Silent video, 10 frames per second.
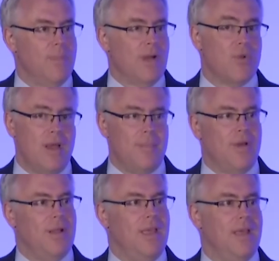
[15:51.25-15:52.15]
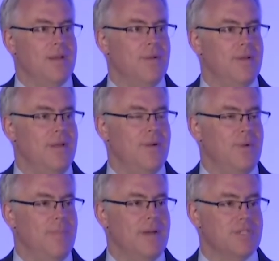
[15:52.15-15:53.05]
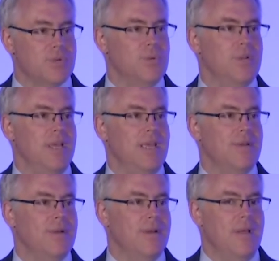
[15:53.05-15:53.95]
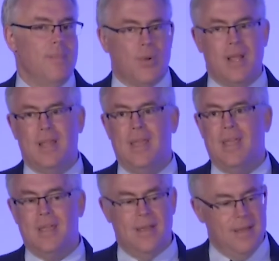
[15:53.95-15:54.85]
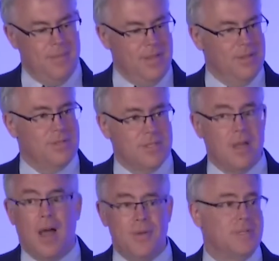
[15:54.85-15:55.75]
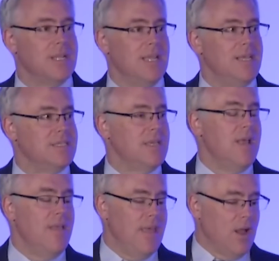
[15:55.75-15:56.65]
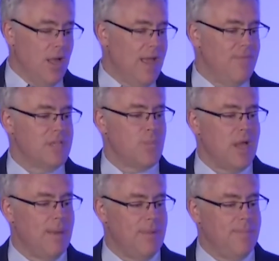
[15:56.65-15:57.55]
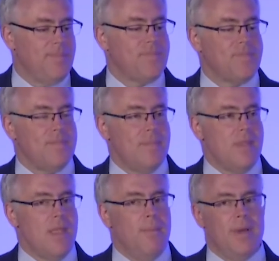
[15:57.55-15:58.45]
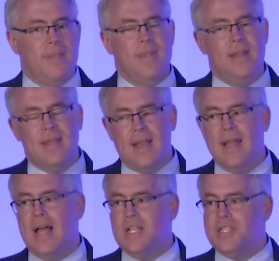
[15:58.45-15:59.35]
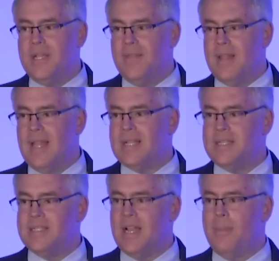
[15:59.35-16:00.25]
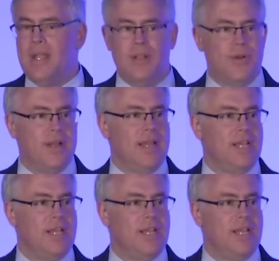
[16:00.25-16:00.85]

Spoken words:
Cranberry Lake, or what about Schroon Lake or Brant Lake? I mean, there's hundreds of lakes that all have this problem. But the technology and the lessons that are being learned in Lake